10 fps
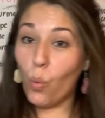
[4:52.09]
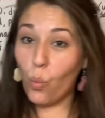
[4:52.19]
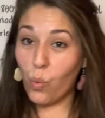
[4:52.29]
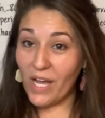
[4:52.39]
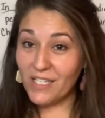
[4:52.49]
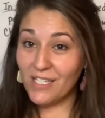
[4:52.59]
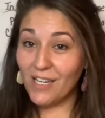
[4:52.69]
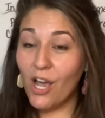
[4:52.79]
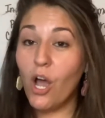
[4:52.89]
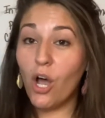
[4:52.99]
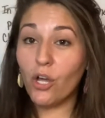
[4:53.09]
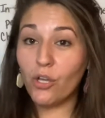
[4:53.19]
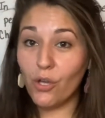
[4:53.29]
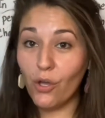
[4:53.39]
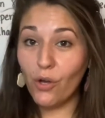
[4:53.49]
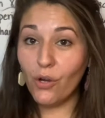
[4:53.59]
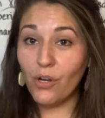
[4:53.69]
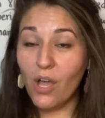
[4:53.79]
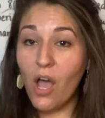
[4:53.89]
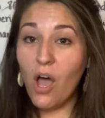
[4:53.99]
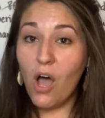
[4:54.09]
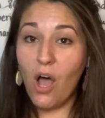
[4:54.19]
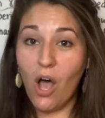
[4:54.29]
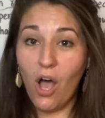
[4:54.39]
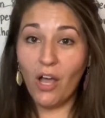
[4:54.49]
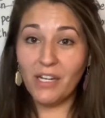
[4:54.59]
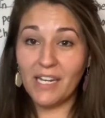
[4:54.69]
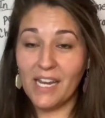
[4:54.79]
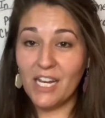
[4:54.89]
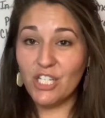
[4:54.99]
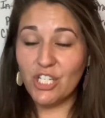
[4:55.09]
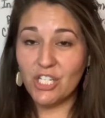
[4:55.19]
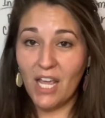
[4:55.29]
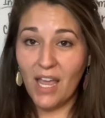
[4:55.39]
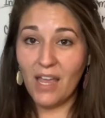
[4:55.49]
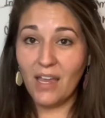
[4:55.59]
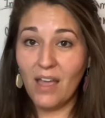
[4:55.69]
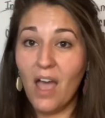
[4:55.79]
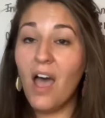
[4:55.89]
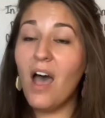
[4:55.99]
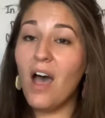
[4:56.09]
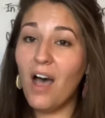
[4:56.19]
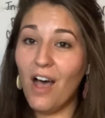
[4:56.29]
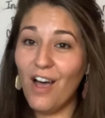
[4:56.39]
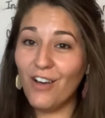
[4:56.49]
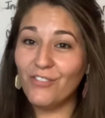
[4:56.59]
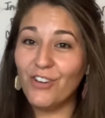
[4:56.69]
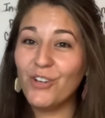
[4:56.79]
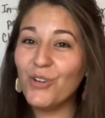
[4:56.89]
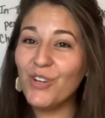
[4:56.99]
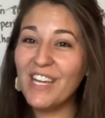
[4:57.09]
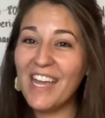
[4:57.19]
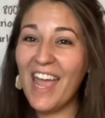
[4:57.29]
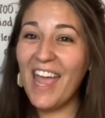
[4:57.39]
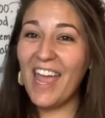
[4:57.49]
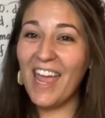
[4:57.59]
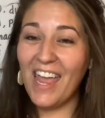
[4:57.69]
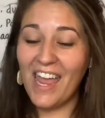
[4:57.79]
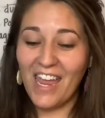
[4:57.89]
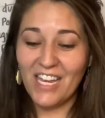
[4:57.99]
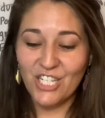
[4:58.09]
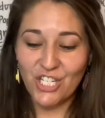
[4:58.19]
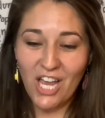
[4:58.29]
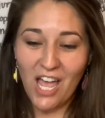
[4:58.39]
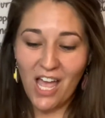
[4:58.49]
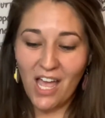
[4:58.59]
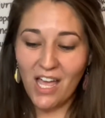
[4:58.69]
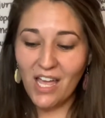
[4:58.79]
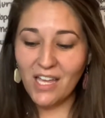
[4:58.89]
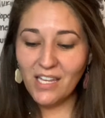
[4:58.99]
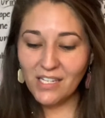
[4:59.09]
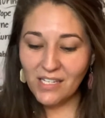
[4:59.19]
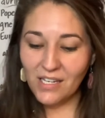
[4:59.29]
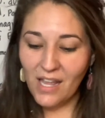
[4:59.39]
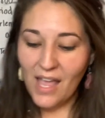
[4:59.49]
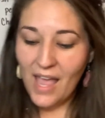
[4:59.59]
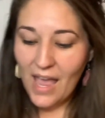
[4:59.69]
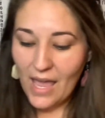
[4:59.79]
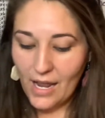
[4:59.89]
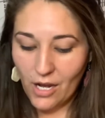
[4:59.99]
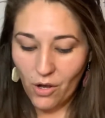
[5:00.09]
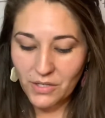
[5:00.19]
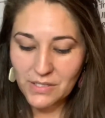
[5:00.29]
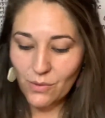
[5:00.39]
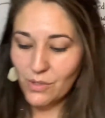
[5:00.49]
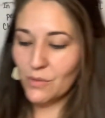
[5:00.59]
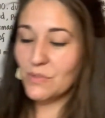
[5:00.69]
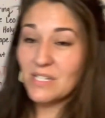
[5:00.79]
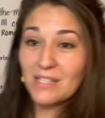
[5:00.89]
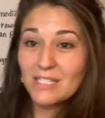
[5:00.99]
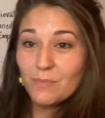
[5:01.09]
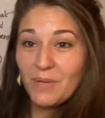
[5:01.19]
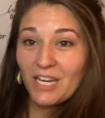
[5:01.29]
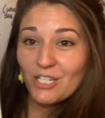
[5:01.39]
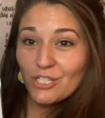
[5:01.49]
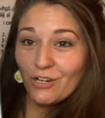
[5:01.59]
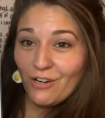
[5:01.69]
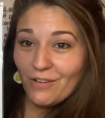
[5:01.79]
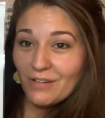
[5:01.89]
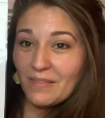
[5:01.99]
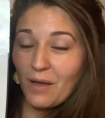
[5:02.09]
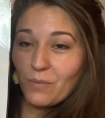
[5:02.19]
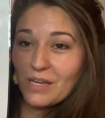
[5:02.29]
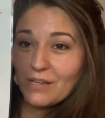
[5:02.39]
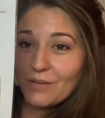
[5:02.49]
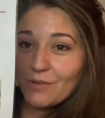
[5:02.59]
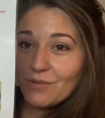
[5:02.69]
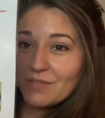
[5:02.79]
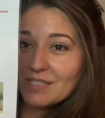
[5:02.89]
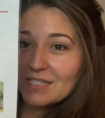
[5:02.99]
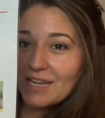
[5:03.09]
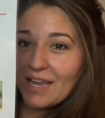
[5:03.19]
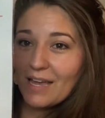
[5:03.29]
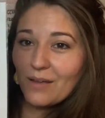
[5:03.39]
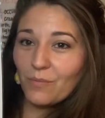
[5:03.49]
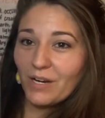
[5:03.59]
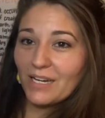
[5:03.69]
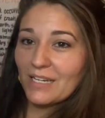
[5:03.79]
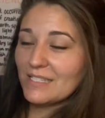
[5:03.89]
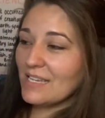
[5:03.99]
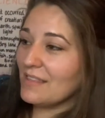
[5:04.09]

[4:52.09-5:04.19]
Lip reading: what occurred on each day of creation. And I also used this picture that we used, and we're gonna sing